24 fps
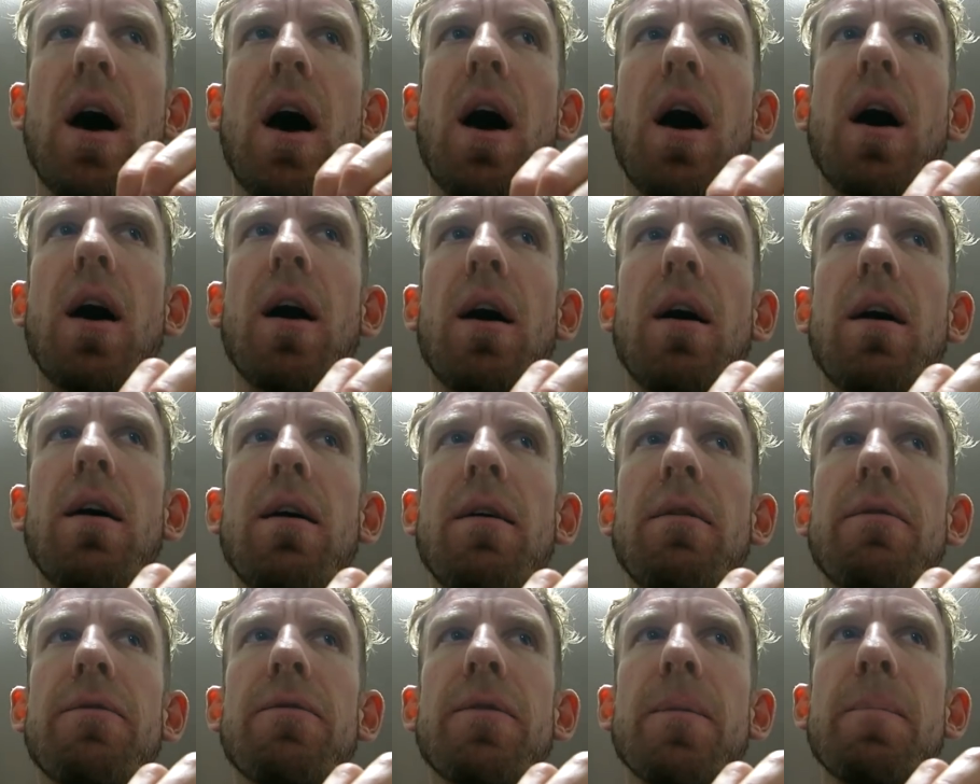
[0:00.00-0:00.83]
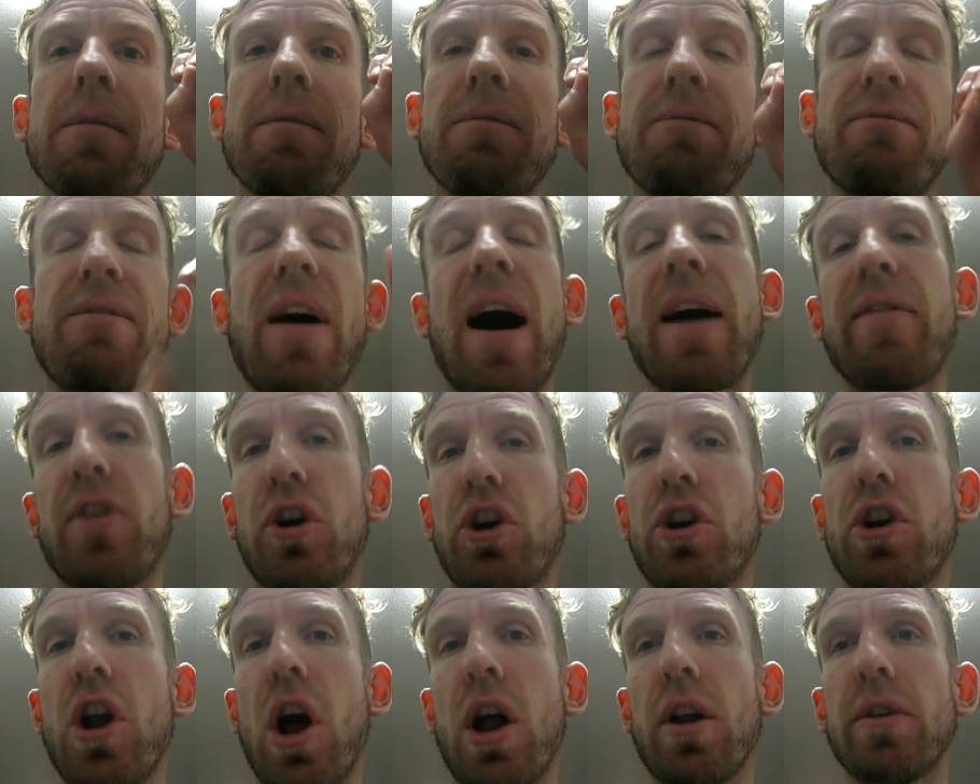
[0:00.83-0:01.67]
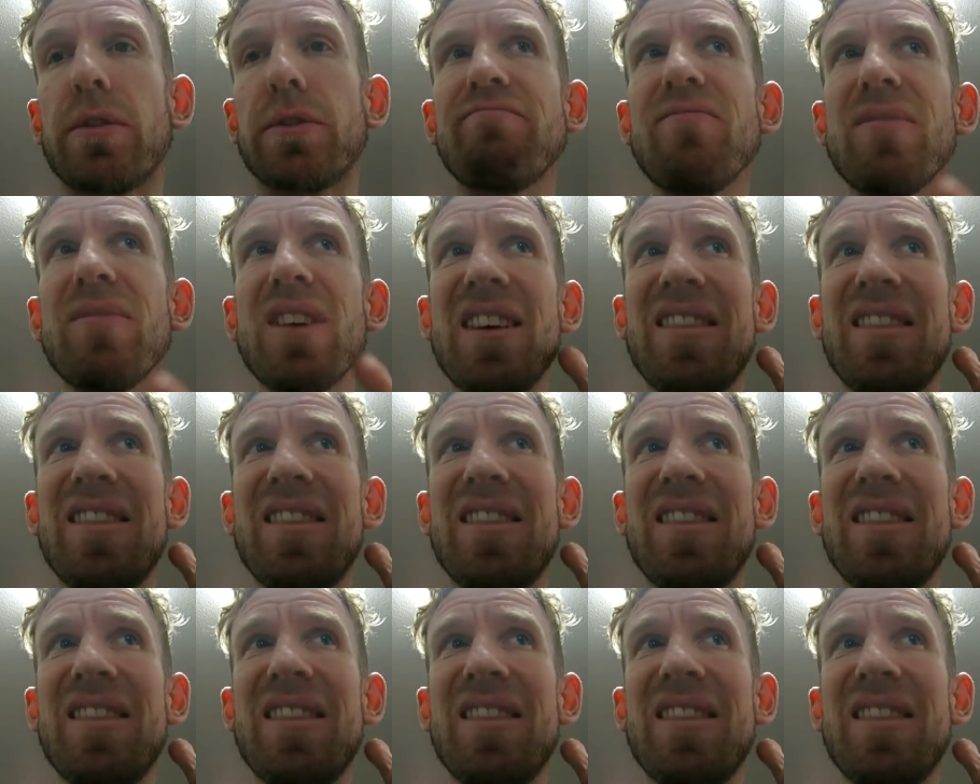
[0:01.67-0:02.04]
of $500.